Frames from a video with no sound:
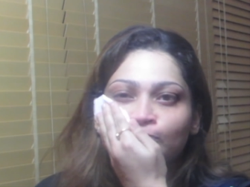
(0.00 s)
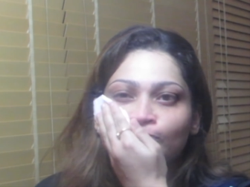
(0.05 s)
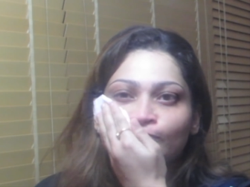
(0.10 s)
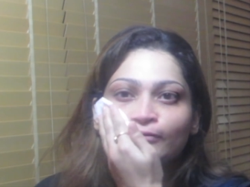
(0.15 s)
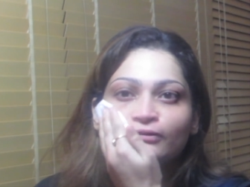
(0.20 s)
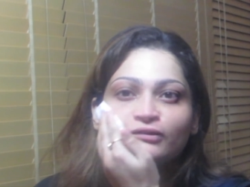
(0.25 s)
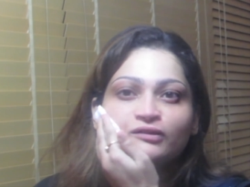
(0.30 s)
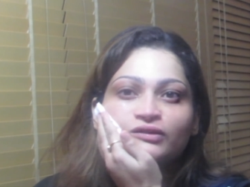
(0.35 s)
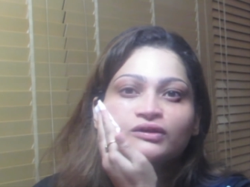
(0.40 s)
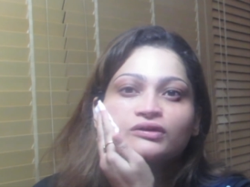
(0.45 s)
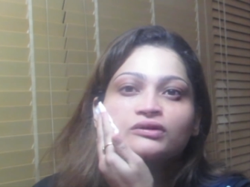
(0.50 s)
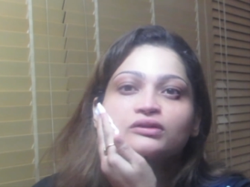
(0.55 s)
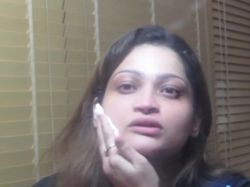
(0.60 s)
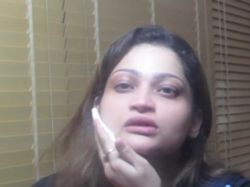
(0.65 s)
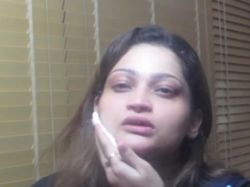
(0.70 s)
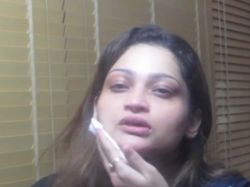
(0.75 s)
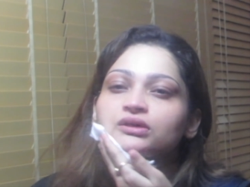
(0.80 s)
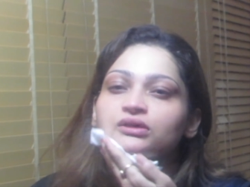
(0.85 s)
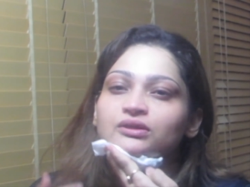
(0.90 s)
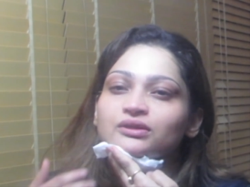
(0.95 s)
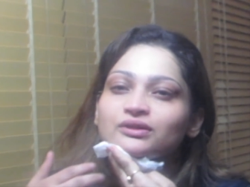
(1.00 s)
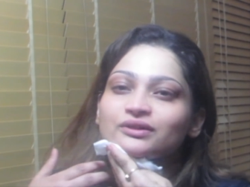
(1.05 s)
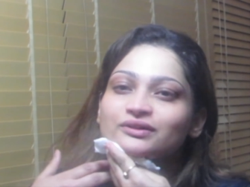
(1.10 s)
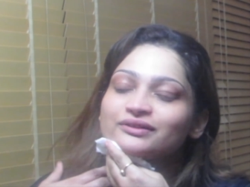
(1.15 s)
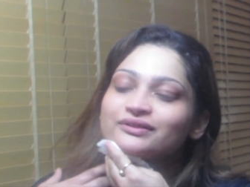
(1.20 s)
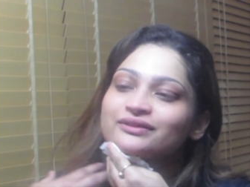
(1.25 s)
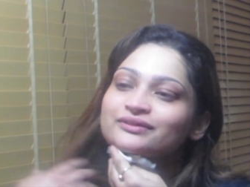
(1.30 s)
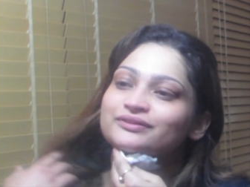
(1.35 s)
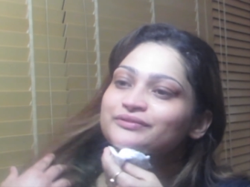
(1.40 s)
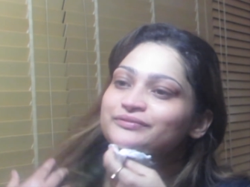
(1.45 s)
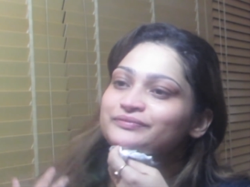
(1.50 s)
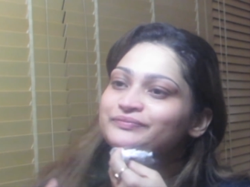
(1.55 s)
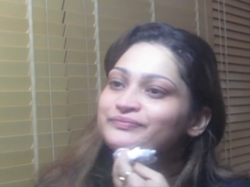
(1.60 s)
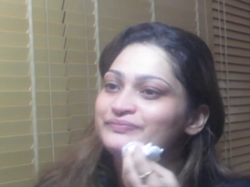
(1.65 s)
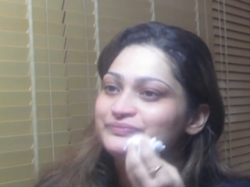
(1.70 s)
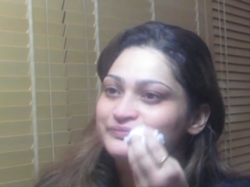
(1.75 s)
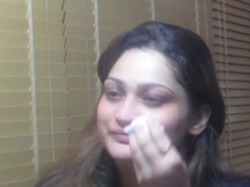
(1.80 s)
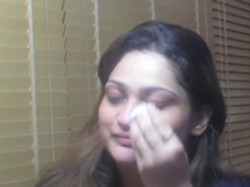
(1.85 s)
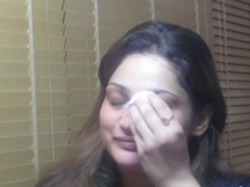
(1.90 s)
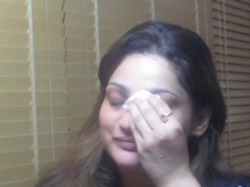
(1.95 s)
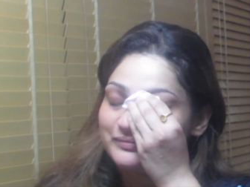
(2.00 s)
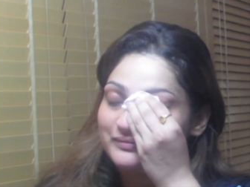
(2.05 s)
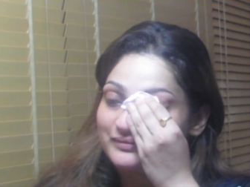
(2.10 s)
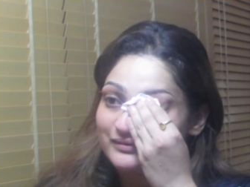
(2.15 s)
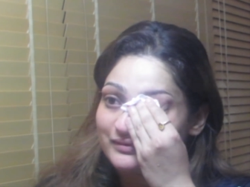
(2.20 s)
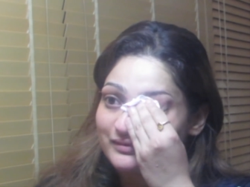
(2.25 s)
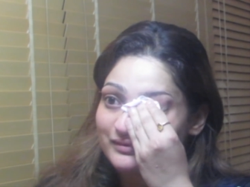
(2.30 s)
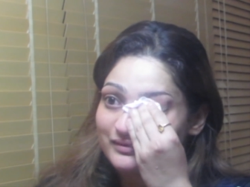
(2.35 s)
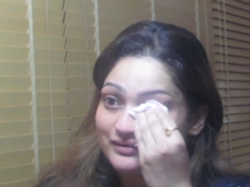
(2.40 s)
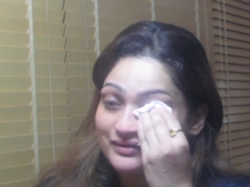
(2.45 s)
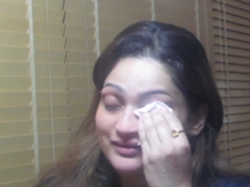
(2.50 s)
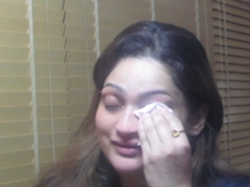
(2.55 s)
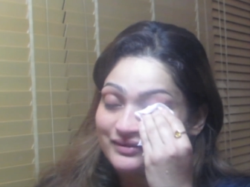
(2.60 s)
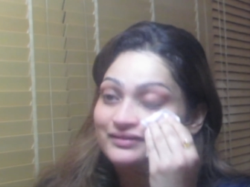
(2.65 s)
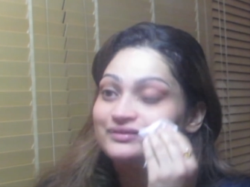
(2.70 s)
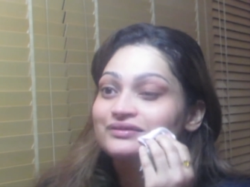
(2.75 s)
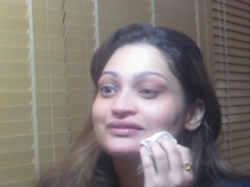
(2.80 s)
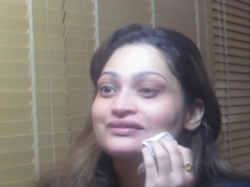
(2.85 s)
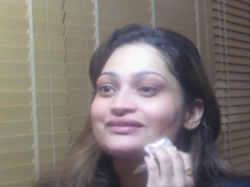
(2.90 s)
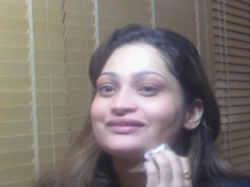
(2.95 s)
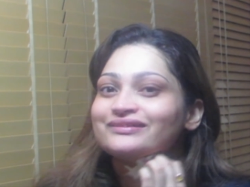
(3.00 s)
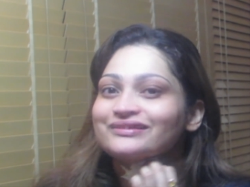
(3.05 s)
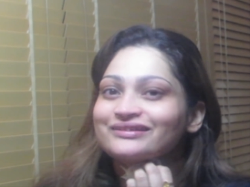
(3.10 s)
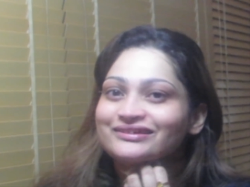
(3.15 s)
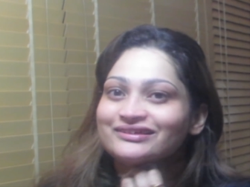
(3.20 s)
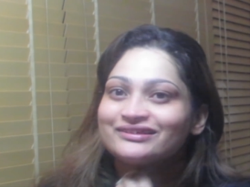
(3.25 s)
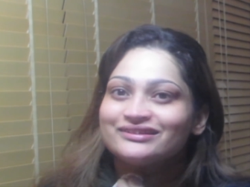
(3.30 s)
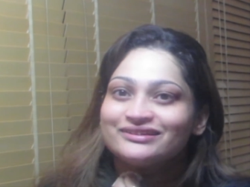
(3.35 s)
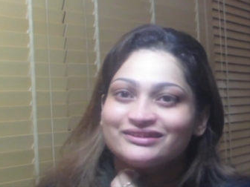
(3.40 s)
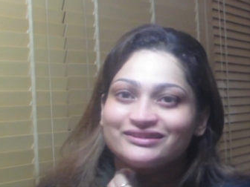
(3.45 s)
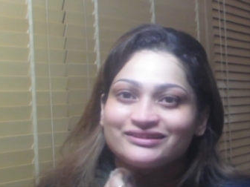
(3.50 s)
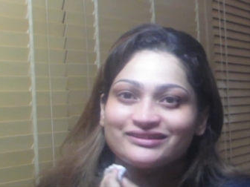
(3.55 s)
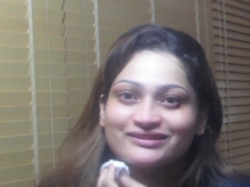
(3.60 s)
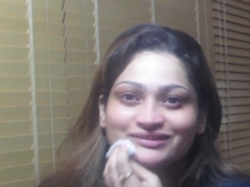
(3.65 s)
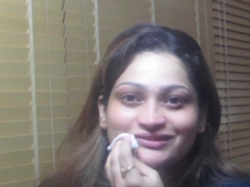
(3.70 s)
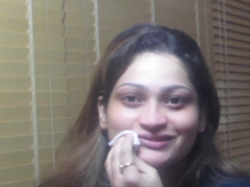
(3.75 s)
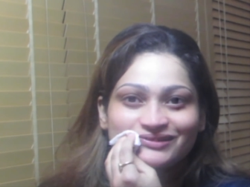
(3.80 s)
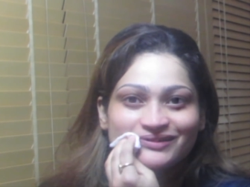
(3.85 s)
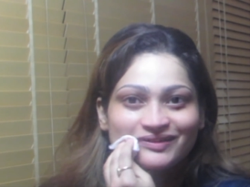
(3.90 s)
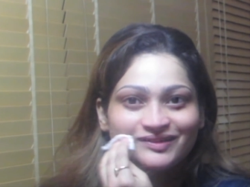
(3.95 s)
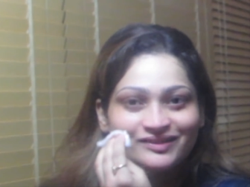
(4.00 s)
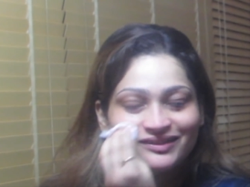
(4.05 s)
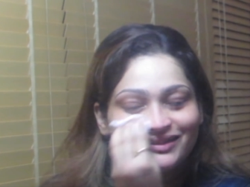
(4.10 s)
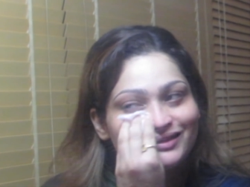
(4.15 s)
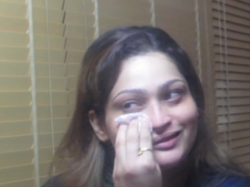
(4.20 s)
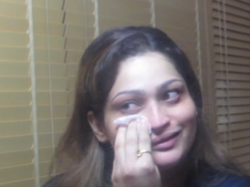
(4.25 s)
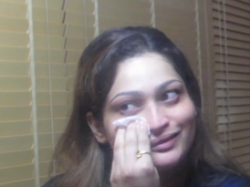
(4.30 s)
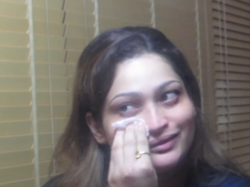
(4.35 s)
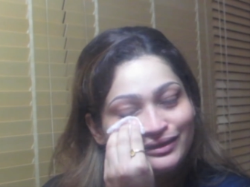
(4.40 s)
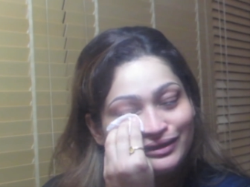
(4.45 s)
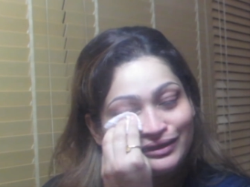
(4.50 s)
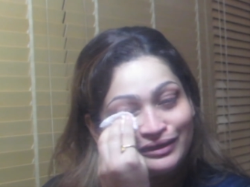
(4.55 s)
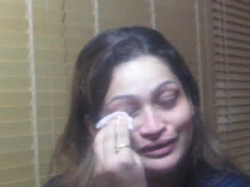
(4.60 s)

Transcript: is going to be very, very radiant, bright, very soft,